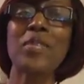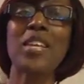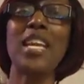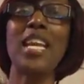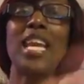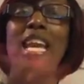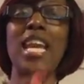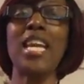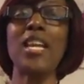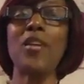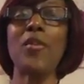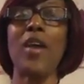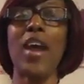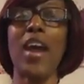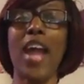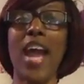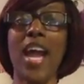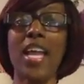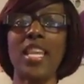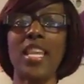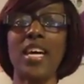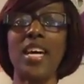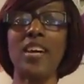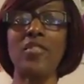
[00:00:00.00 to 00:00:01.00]
Anyway,
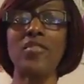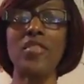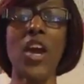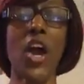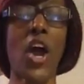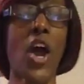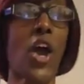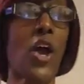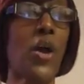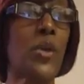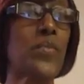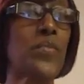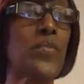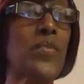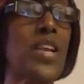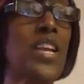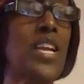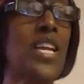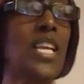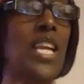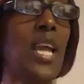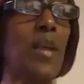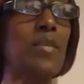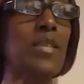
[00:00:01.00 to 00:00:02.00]
I love y'all.
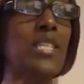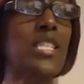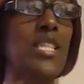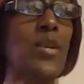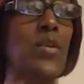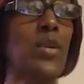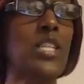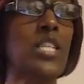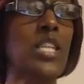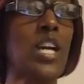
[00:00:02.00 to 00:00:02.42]
Let me see what